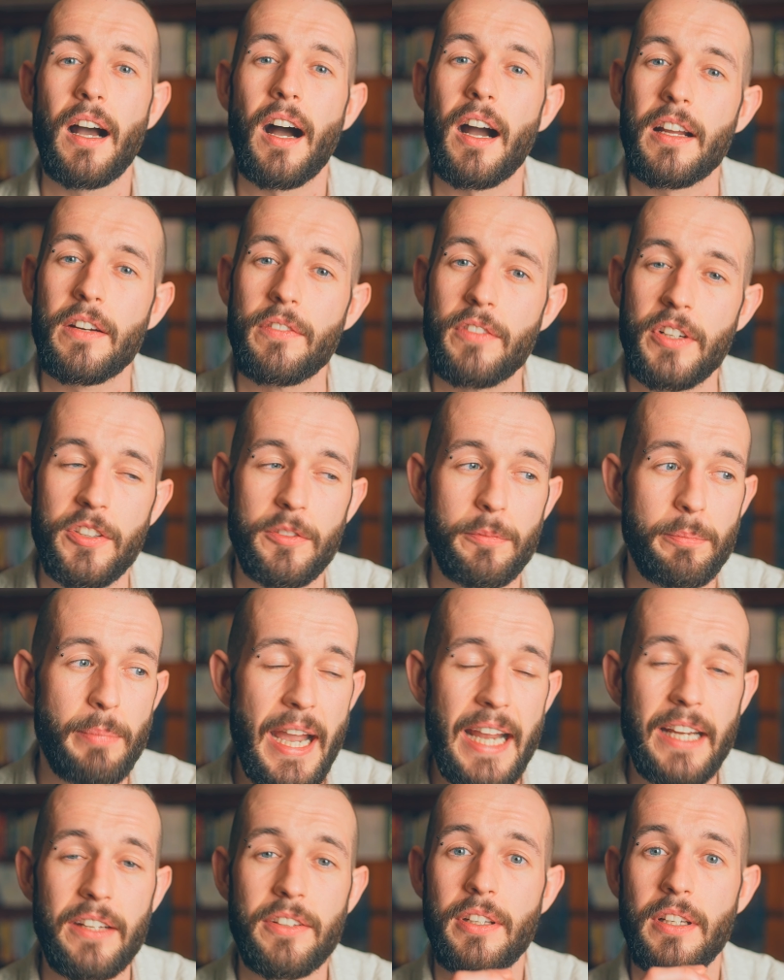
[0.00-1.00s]
I can
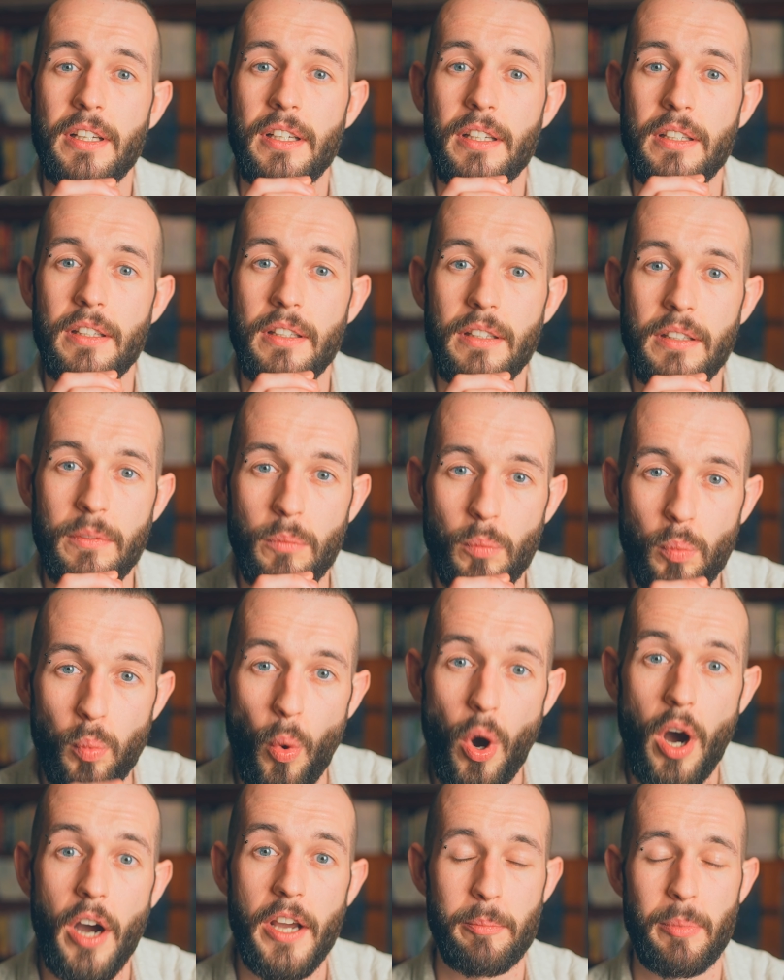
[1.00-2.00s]
respect
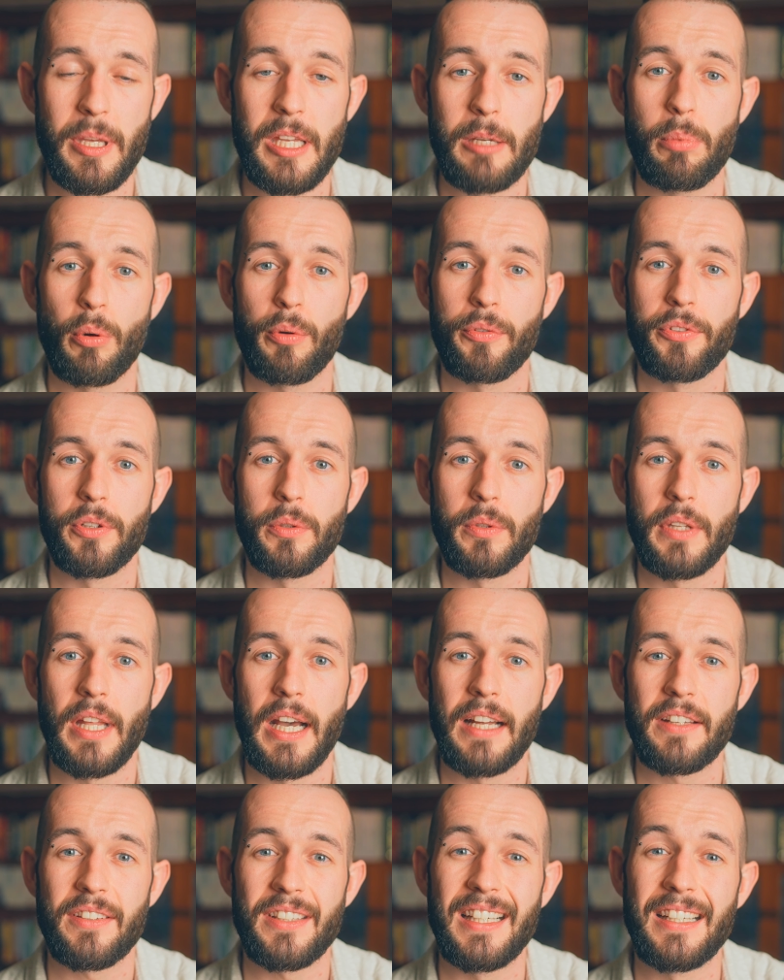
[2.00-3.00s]
why people do
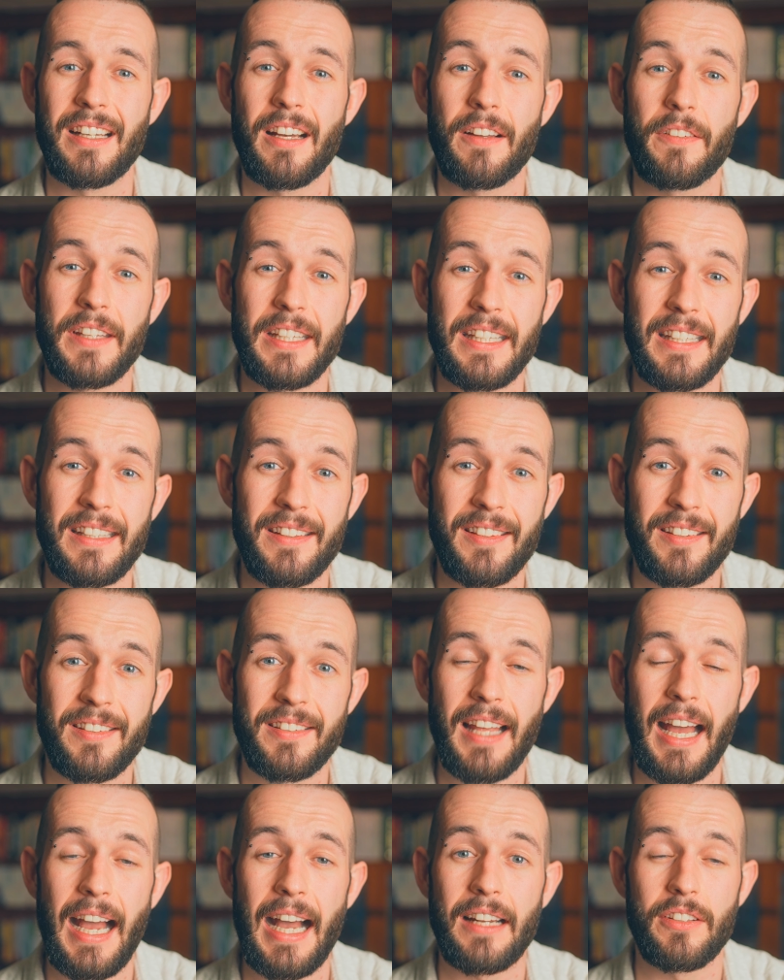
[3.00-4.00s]
that. And I think it's
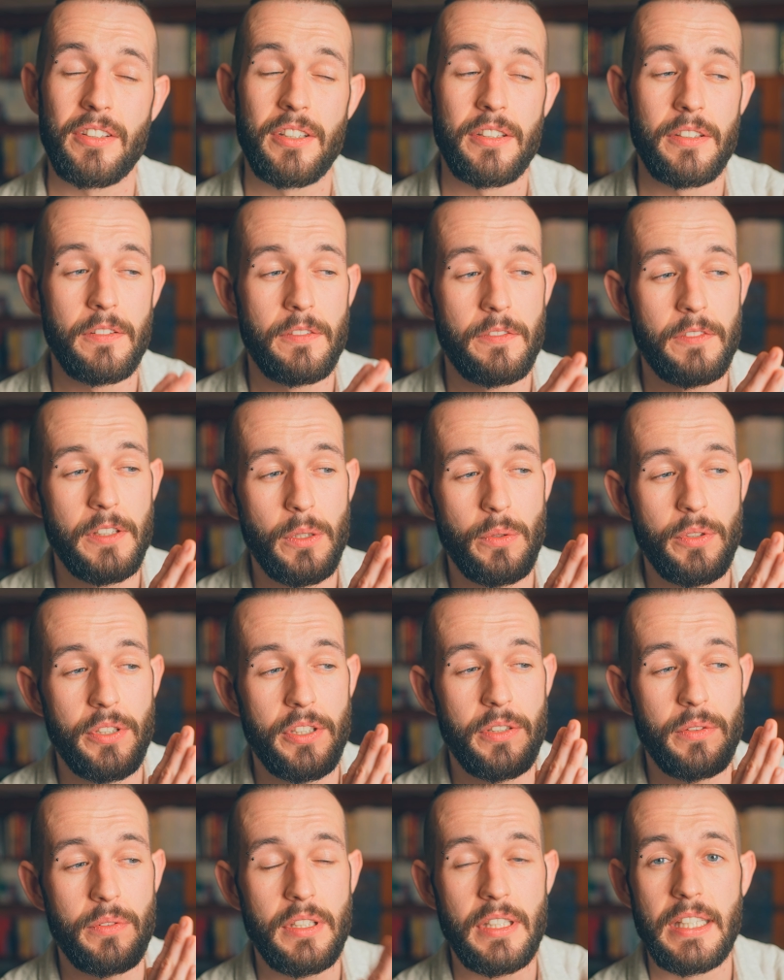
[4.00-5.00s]
sad that you feel
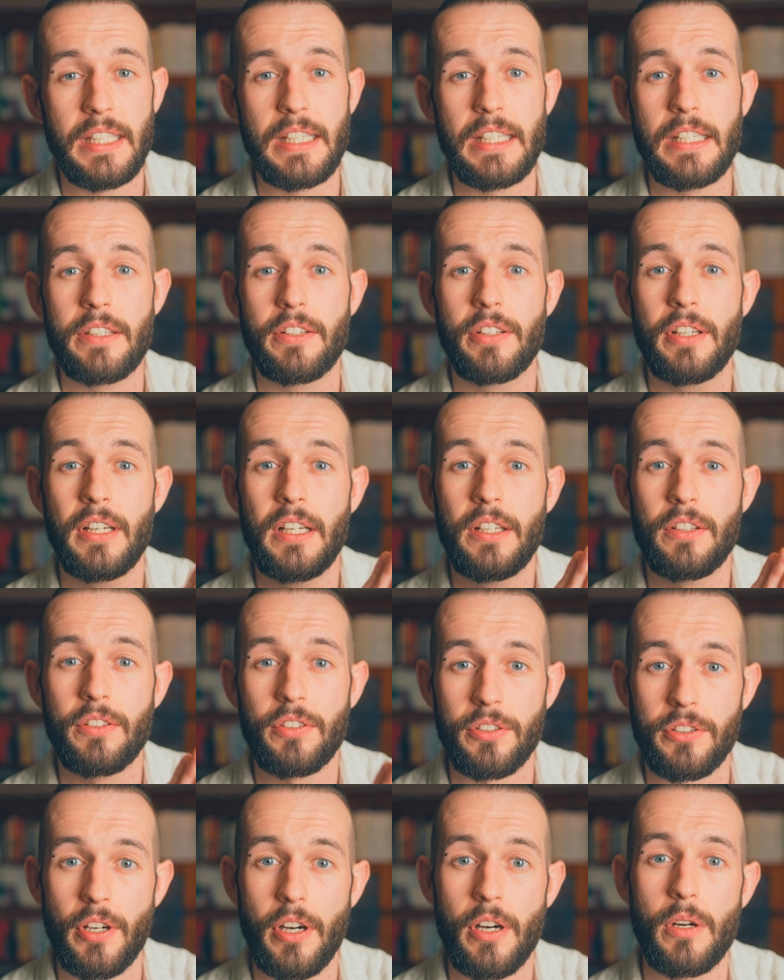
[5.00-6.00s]
that you need to
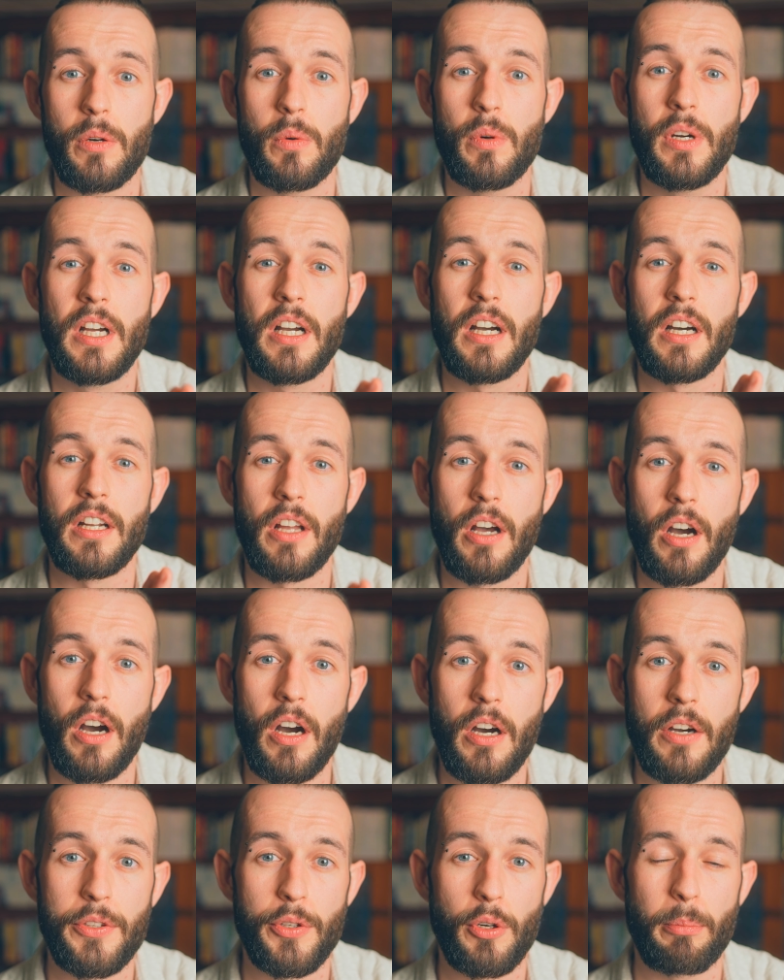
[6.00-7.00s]
go and
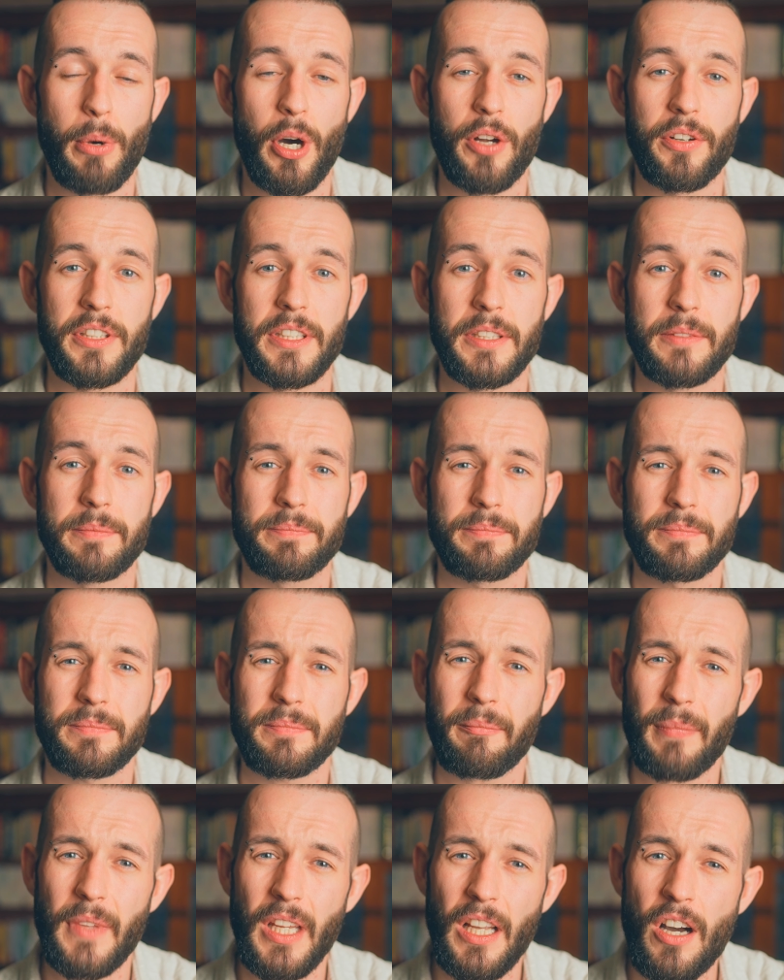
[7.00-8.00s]
hurt your body,
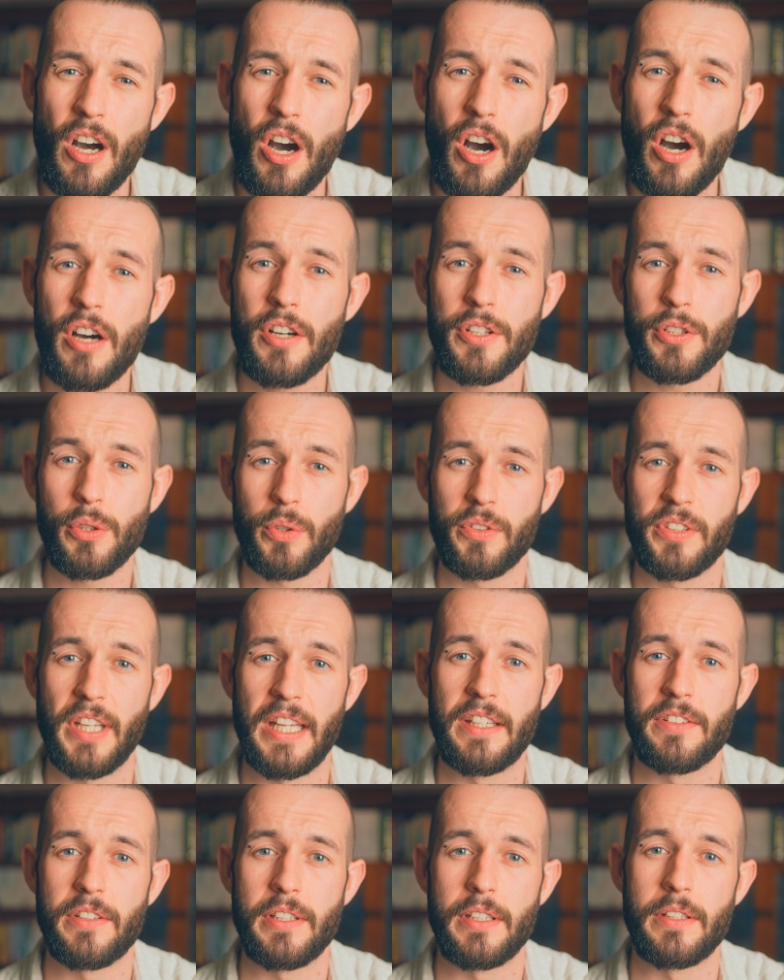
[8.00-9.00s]
hurt your
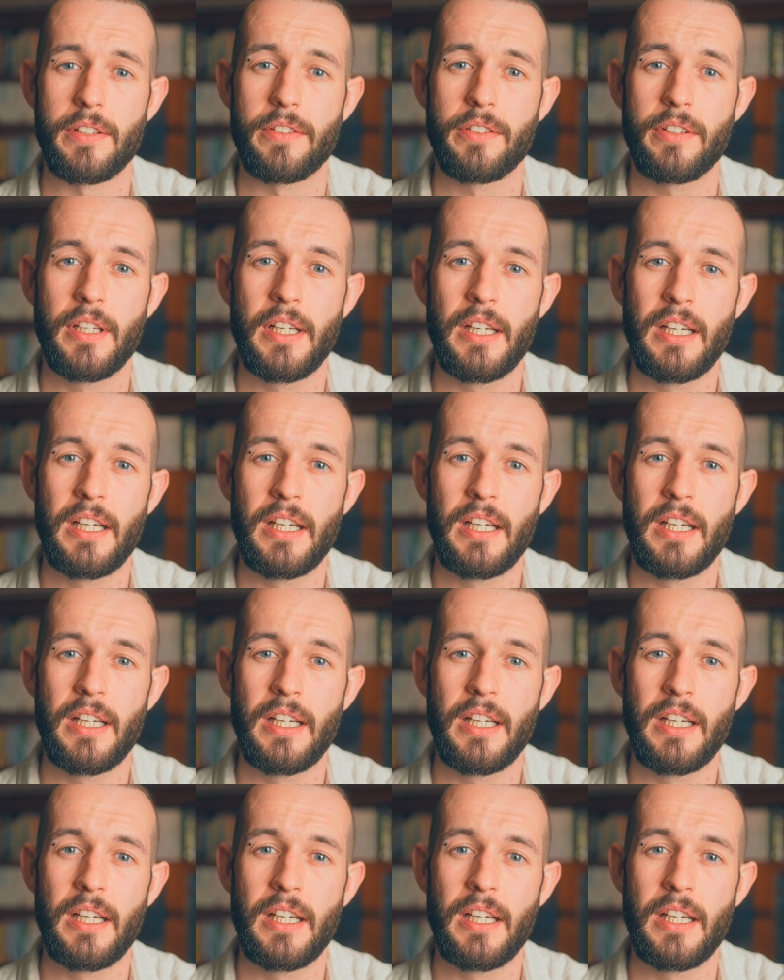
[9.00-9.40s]
senses